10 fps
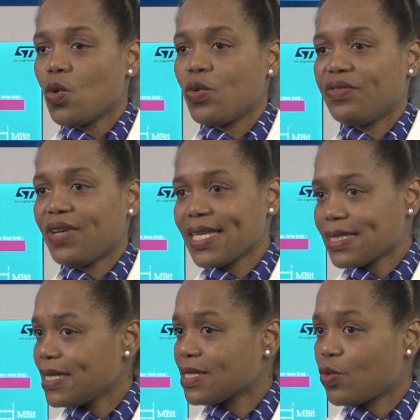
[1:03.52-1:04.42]
With
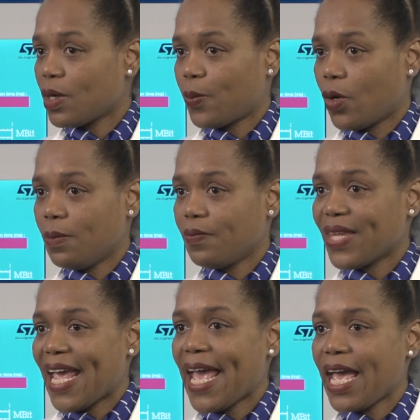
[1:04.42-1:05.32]
ST Square Prom,
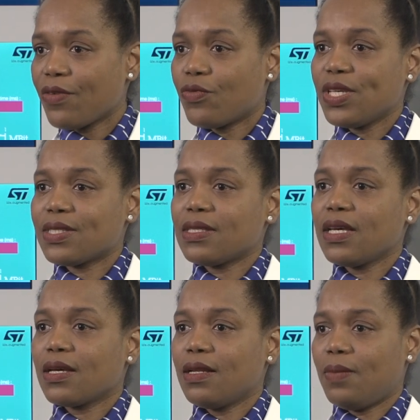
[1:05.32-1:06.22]
every
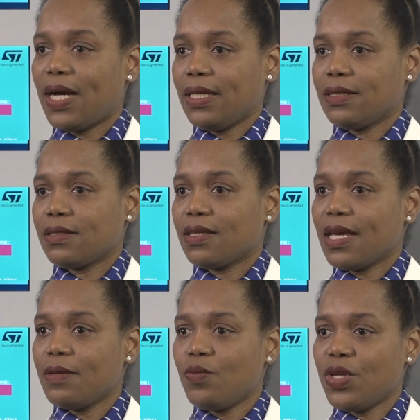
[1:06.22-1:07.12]
single byte
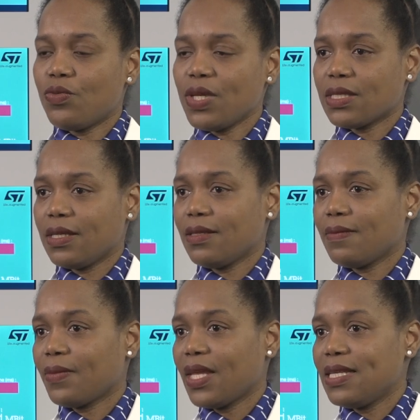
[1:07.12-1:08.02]
can be written
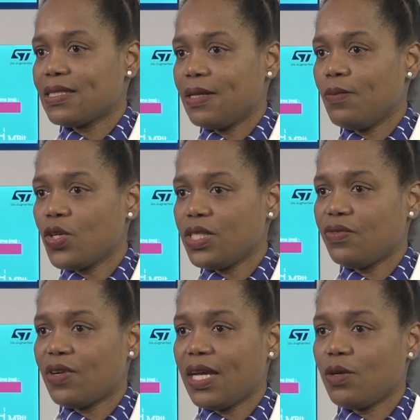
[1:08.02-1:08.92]
and then
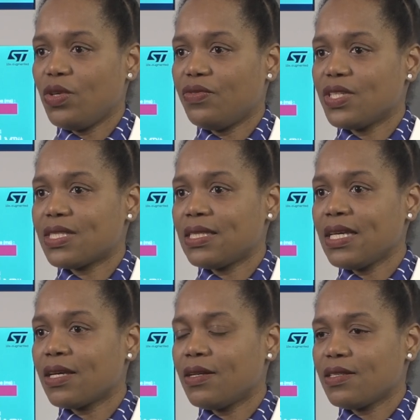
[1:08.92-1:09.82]
modified with a
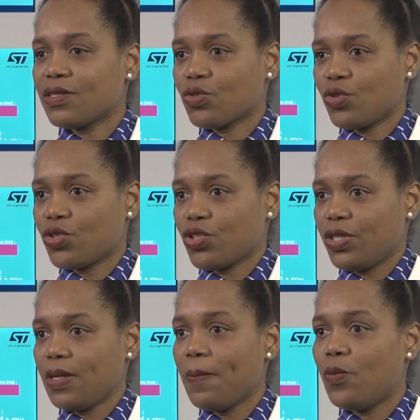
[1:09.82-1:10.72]
single
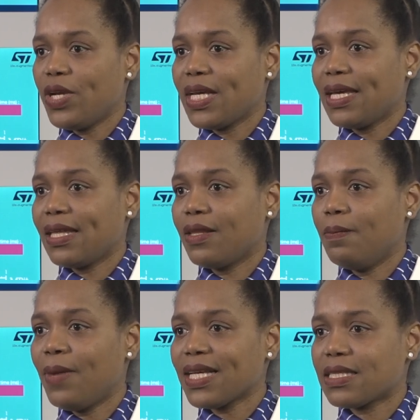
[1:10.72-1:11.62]
instruction, bringing the
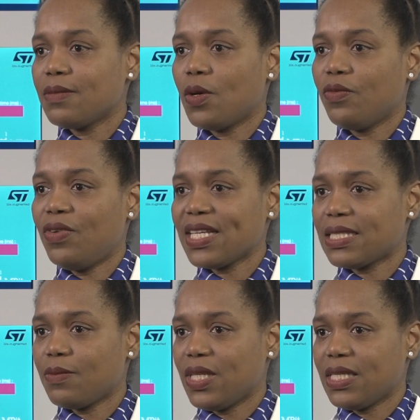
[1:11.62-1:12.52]
maximum
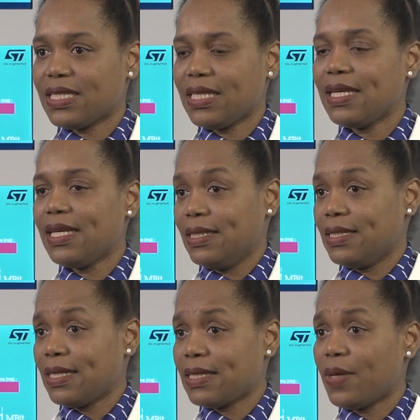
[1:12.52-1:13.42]
flexibility in
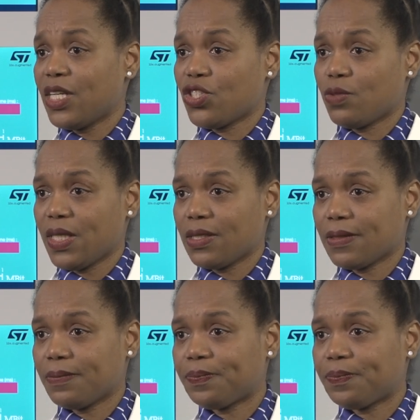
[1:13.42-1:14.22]
data management.